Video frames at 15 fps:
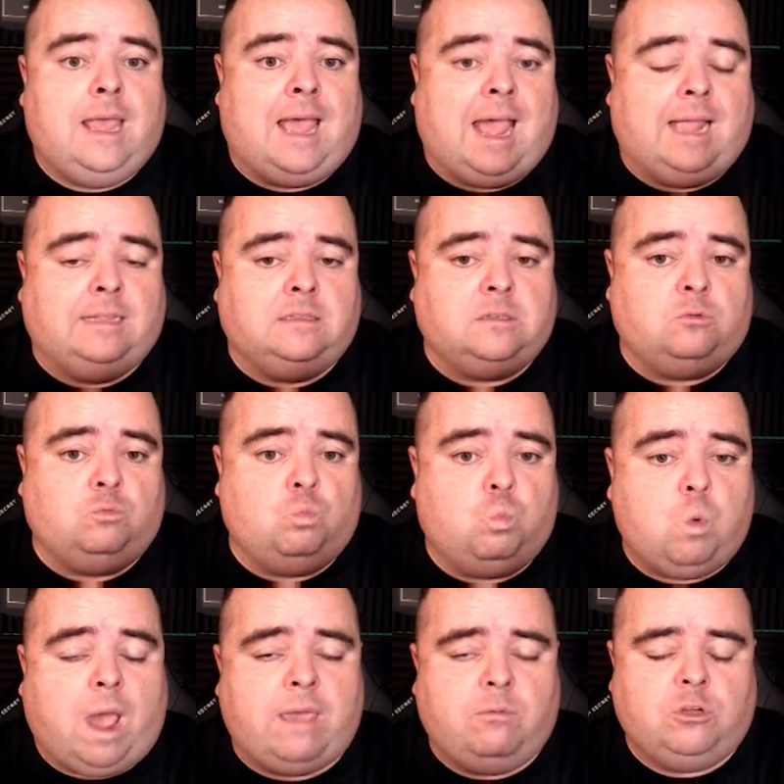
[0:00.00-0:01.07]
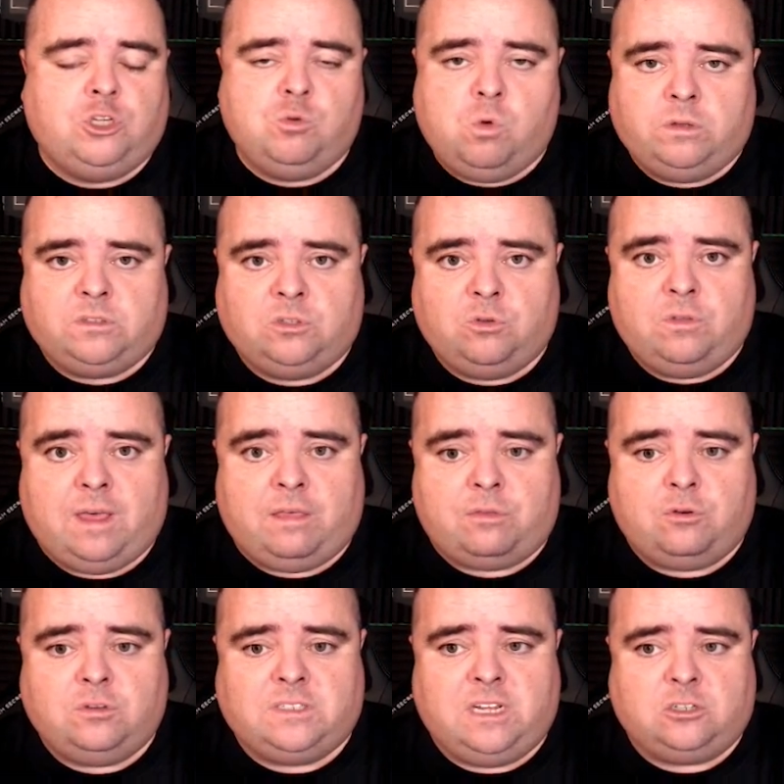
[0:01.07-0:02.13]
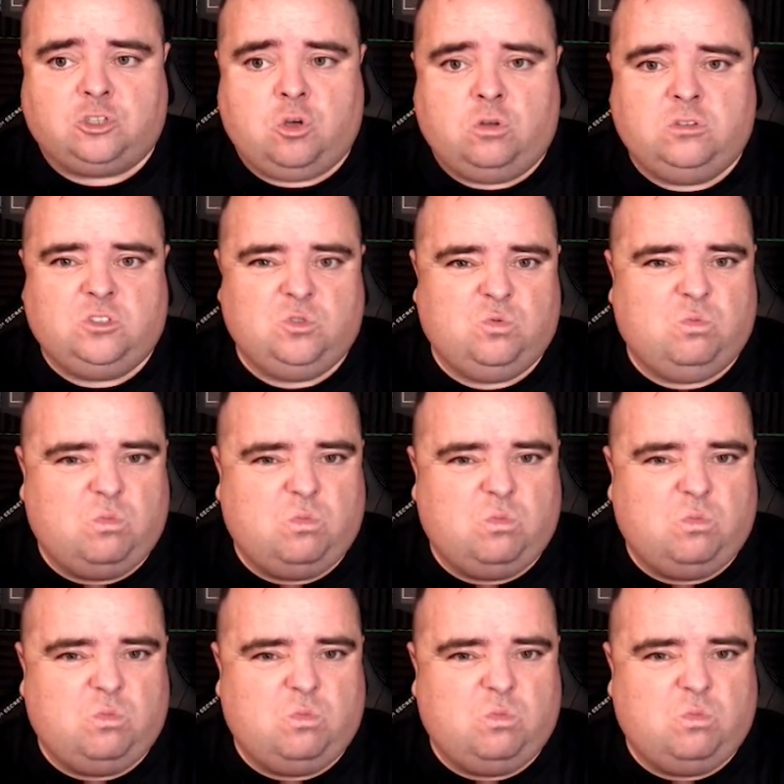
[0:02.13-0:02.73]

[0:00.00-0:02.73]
And why would you want to do that through Search Console?